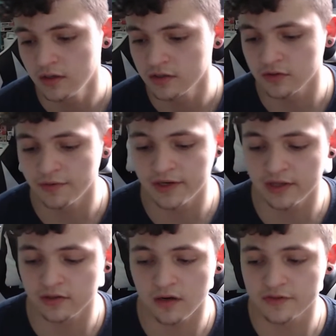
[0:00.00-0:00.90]
So I already got
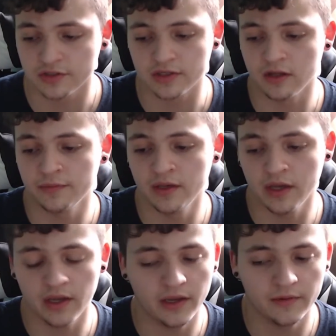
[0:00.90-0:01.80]
the officer telling me,
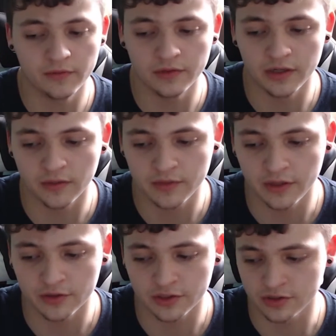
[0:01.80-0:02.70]
hey, you need to update
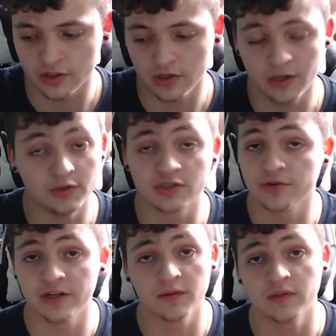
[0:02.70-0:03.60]
your insurance card. It was
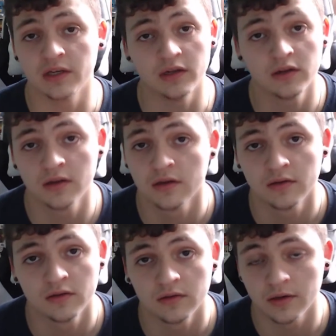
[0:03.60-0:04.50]
already updated.
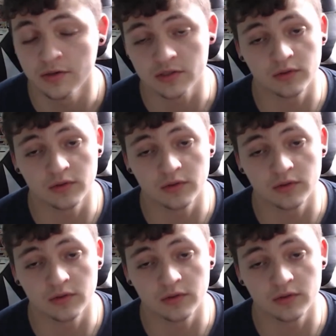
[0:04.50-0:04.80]
The